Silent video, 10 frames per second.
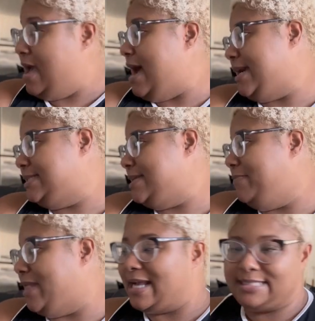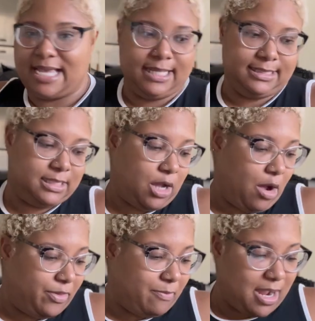I got some black tights to
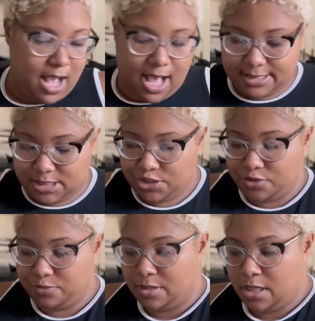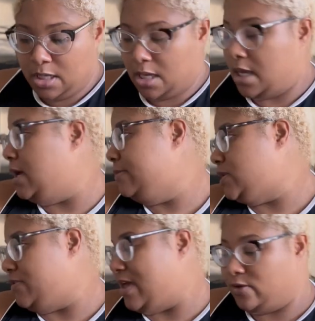go with my costume.
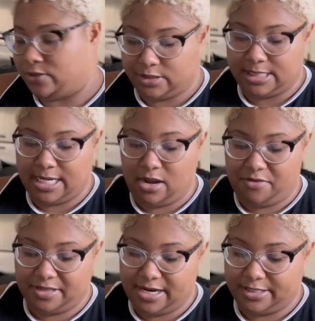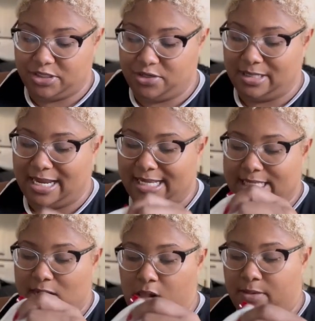So those are sitting over there too. And like I
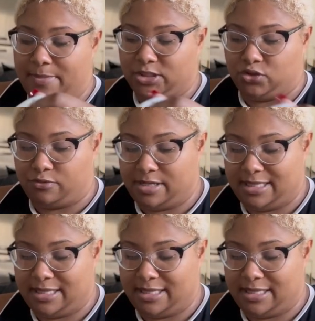said, all of my jewelry